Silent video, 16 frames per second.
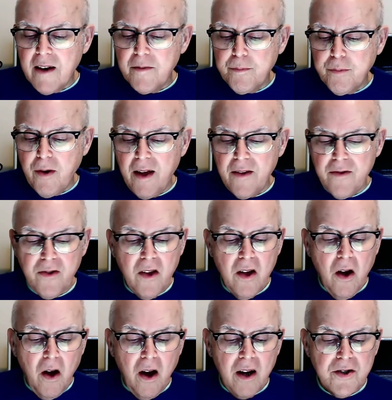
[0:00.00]
of press
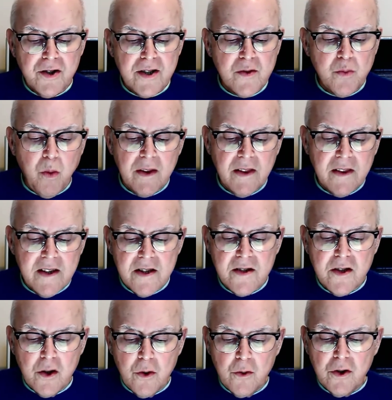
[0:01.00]
on just what
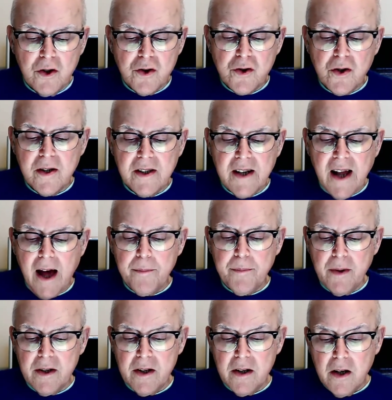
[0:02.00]
this union should
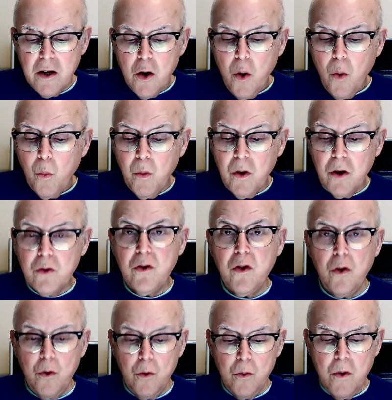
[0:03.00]
happen, will
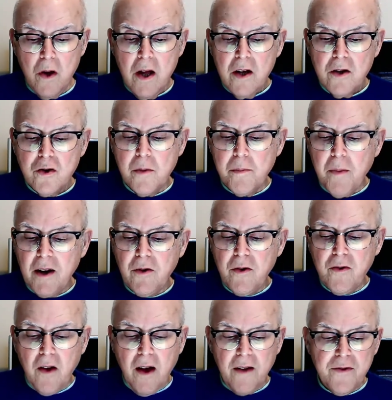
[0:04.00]
do, to
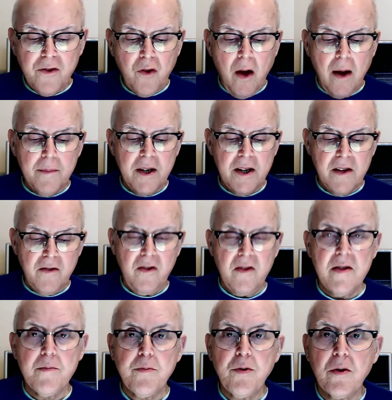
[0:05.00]
Microsoft's dominance in
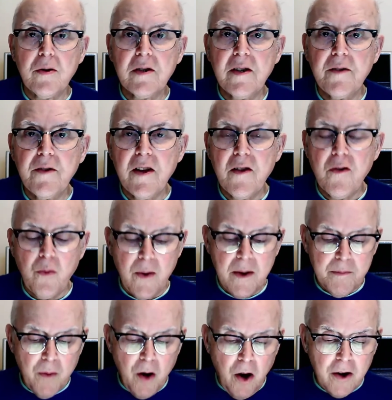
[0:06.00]
the productivity
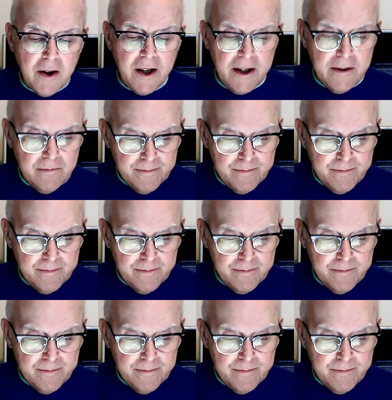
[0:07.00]
suite market.